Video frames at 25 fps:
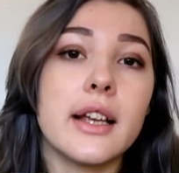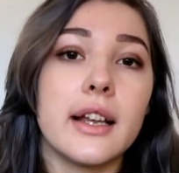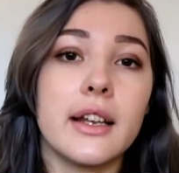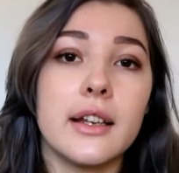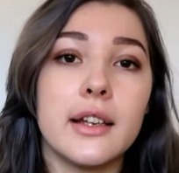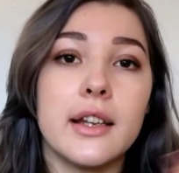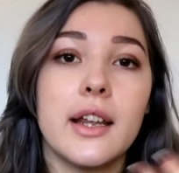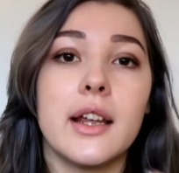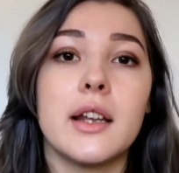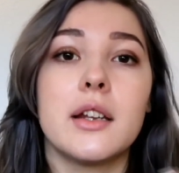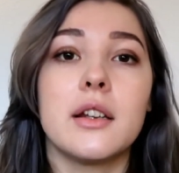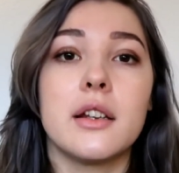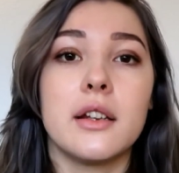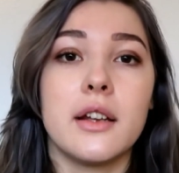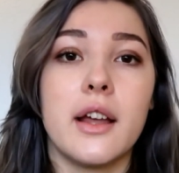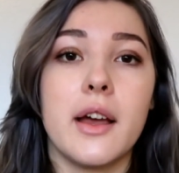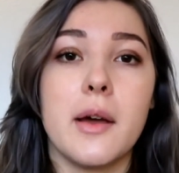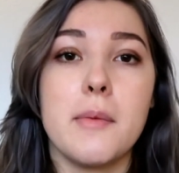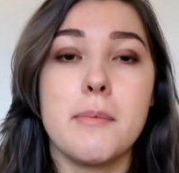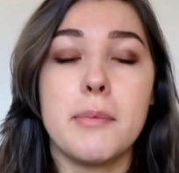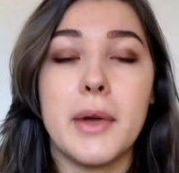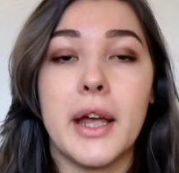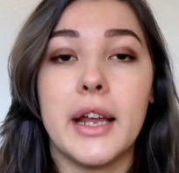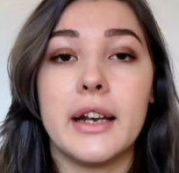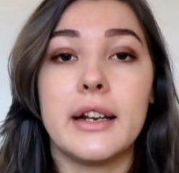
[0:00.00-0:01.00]
and then
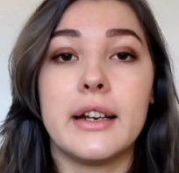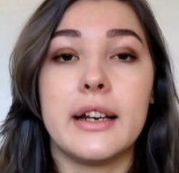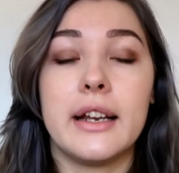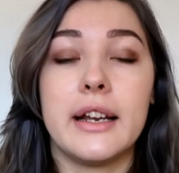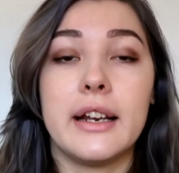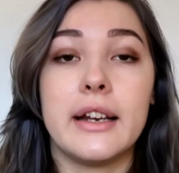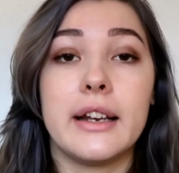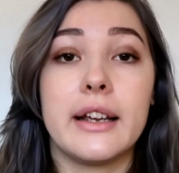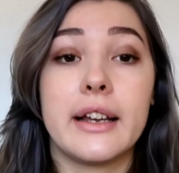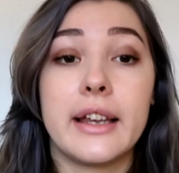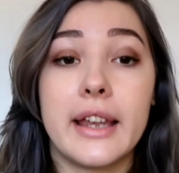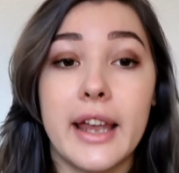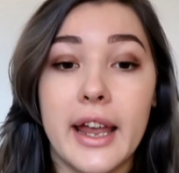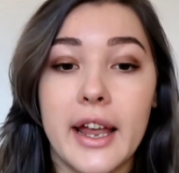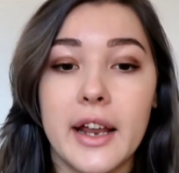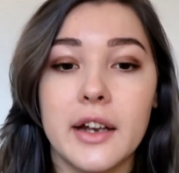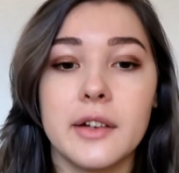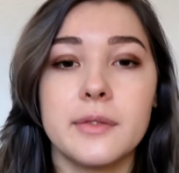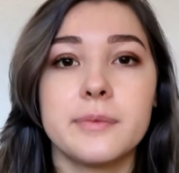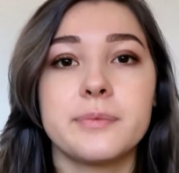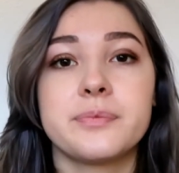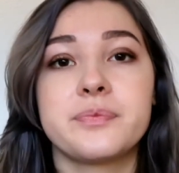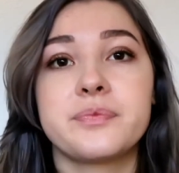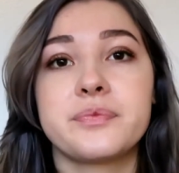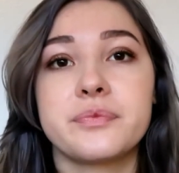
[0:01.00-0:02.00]
pat it in
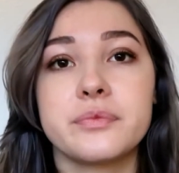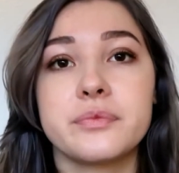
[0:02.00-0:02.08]
again.